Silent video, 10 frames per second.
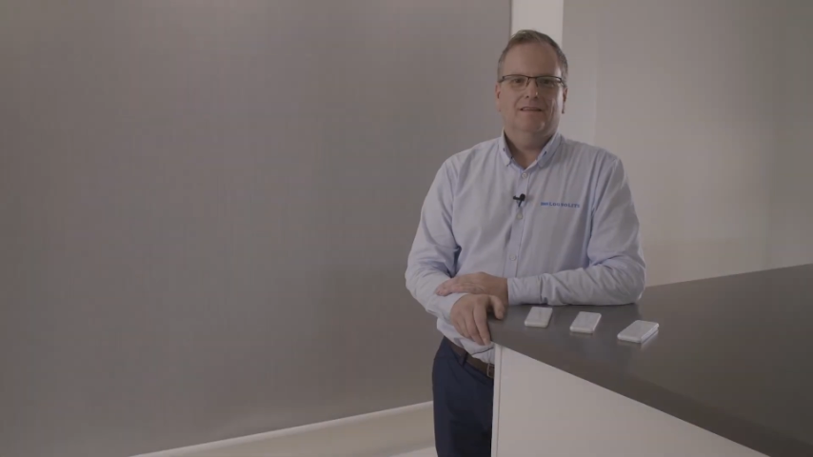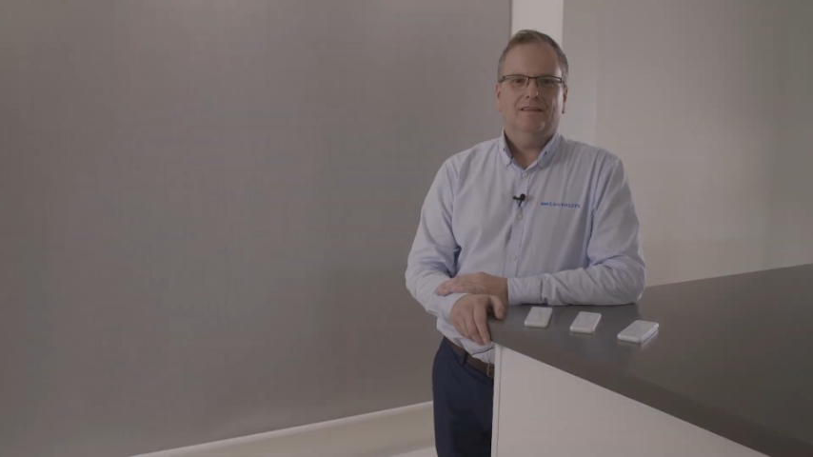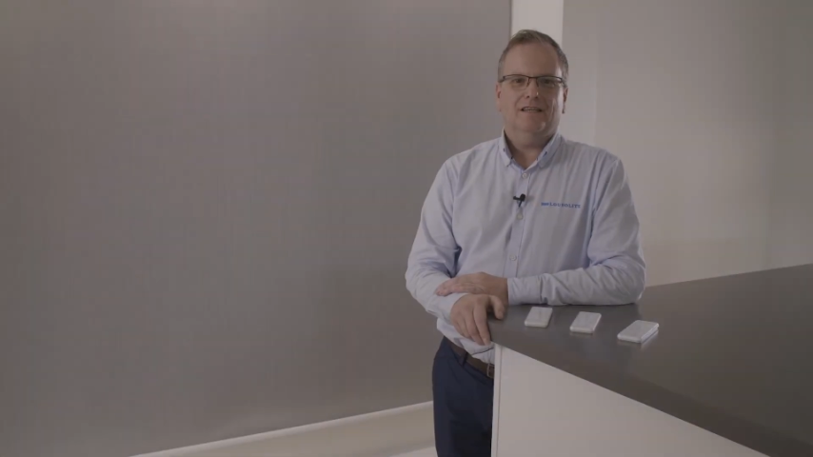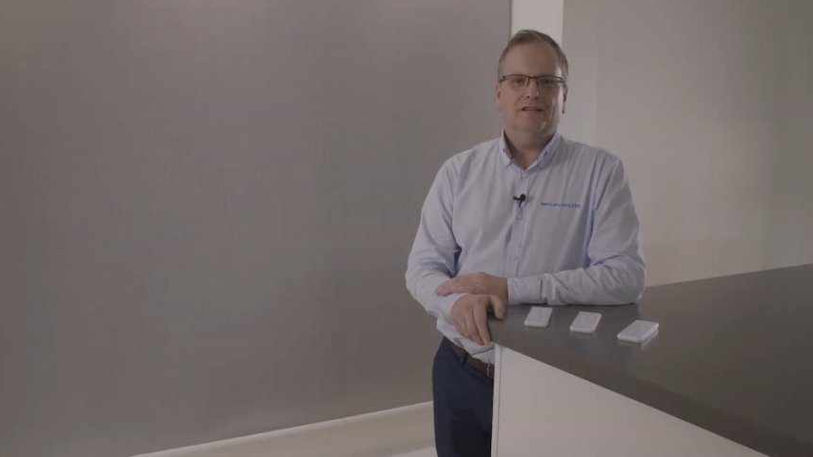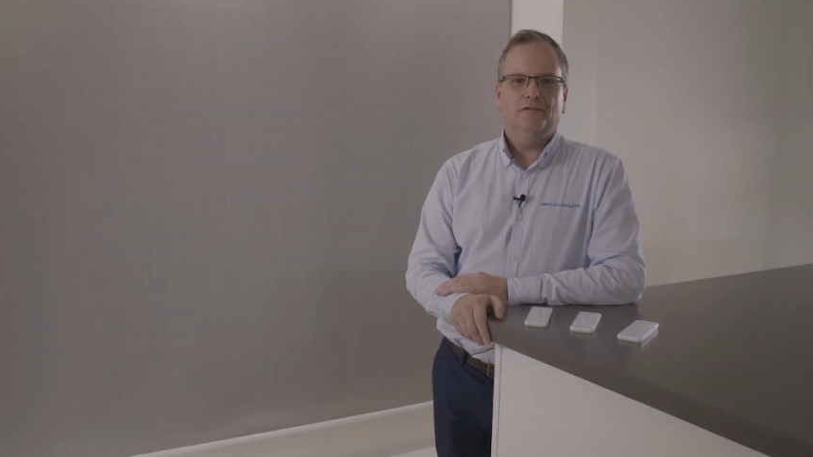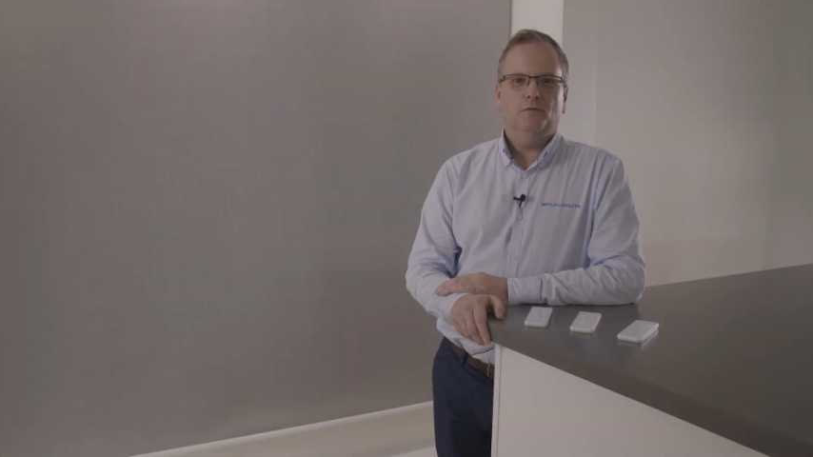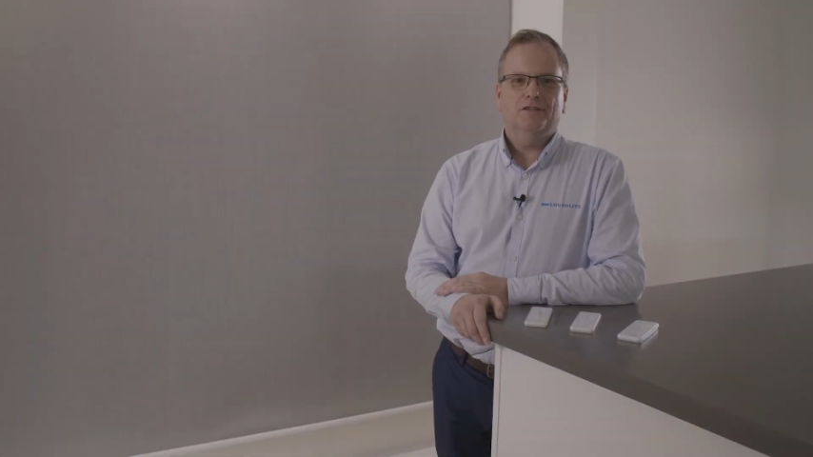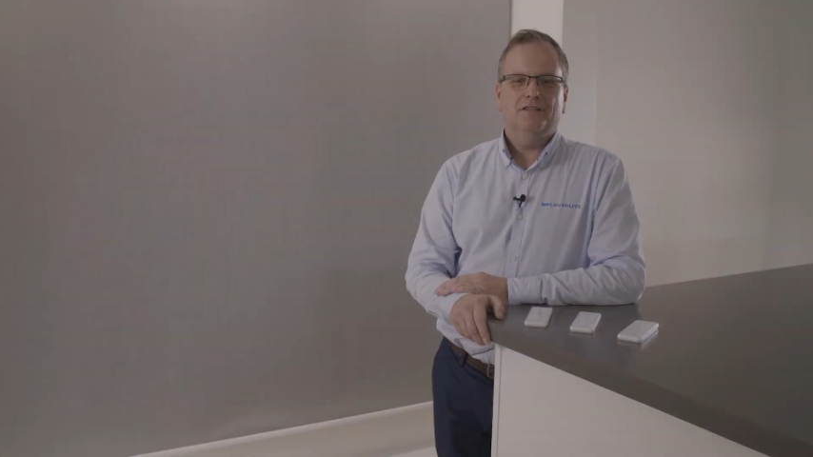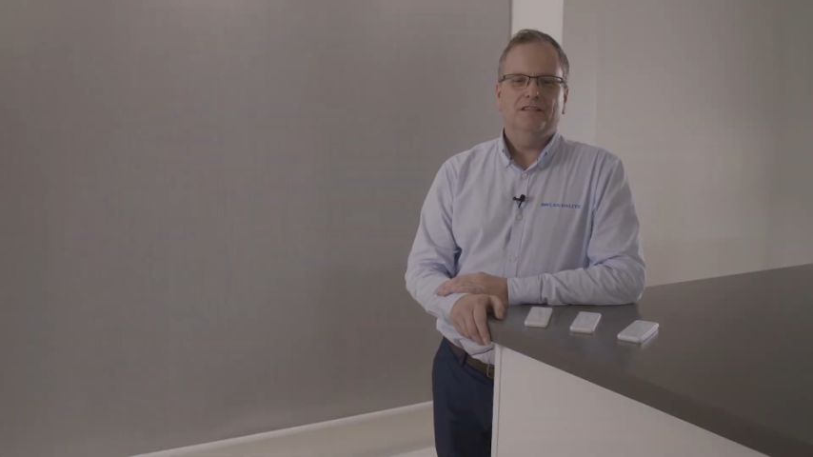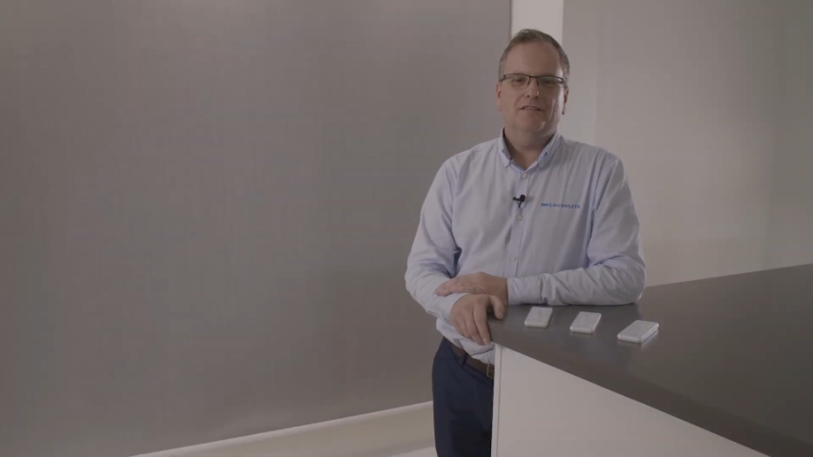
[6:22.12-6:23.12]
Thank you for
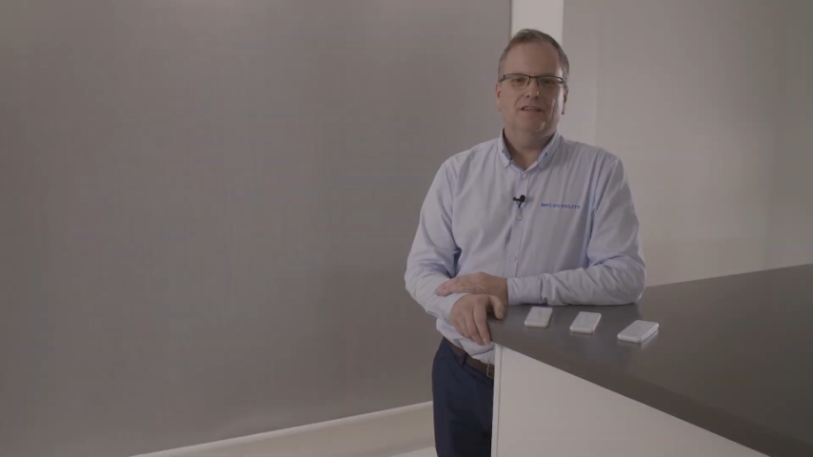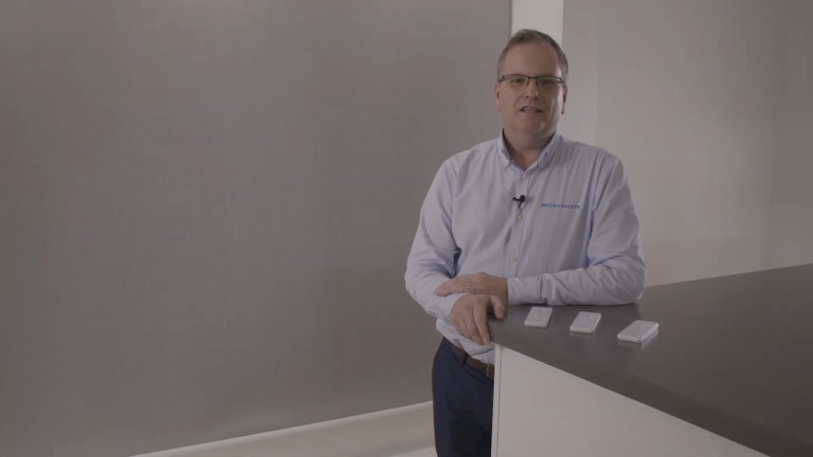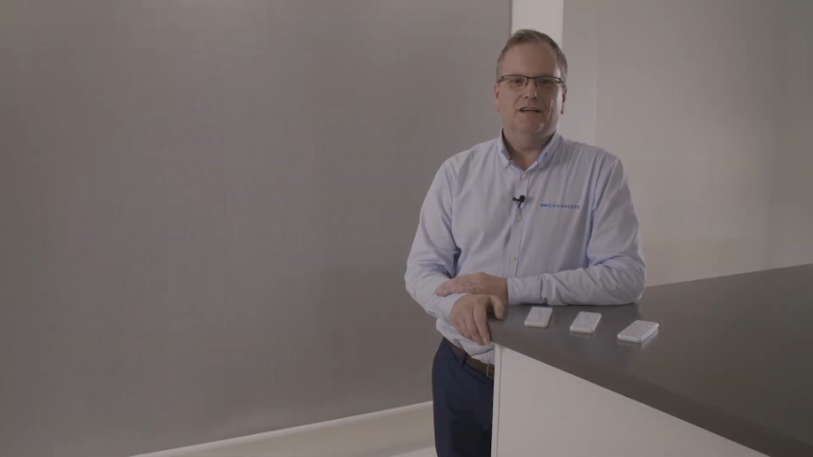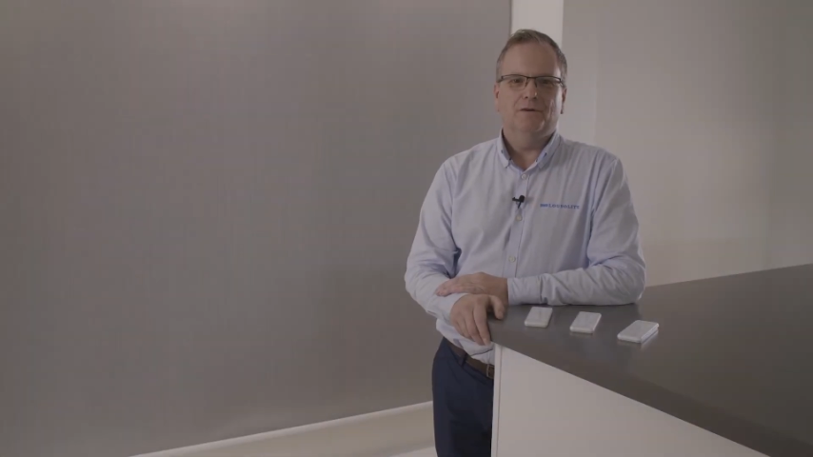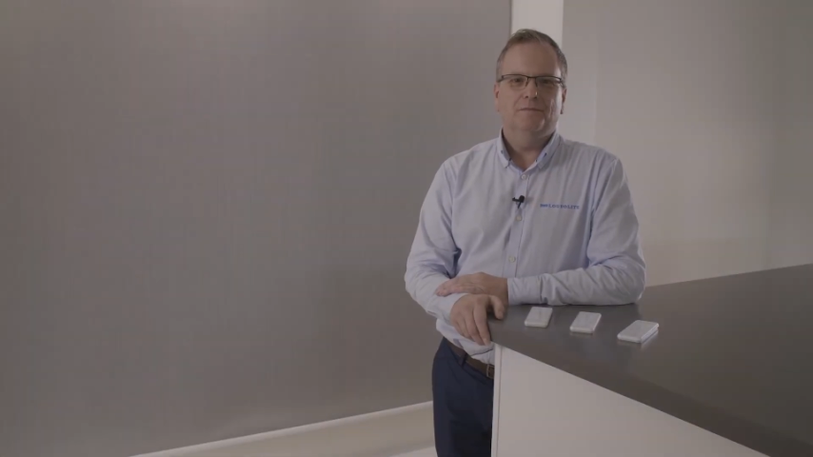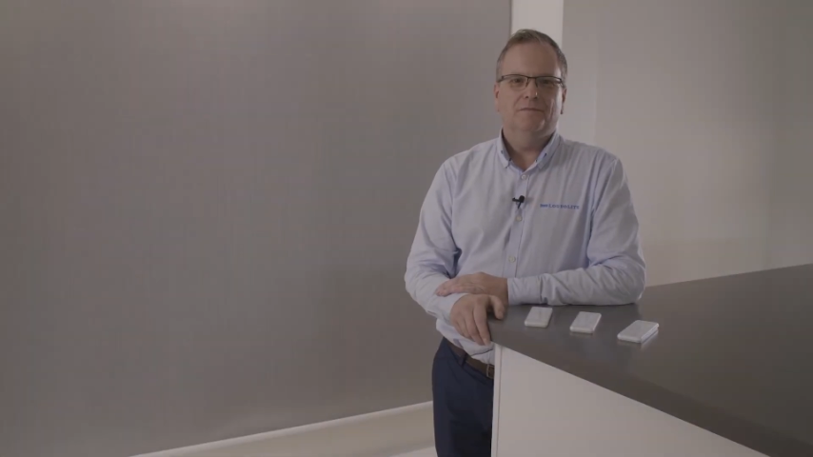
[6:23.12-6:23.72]
watching this video.